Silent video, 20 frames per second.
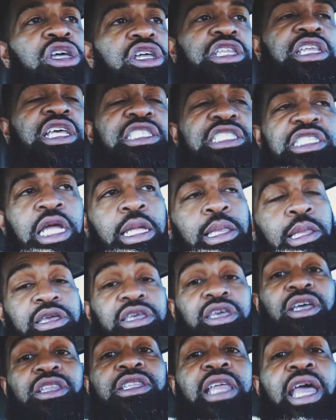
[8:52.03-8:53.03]
This and that. Look
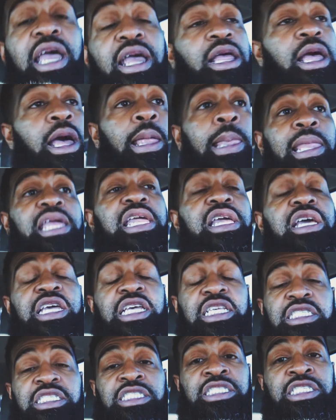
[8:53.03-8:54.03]
here, that Aaliyah
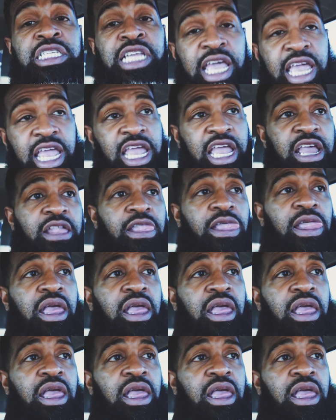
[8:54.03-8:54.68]
is dead.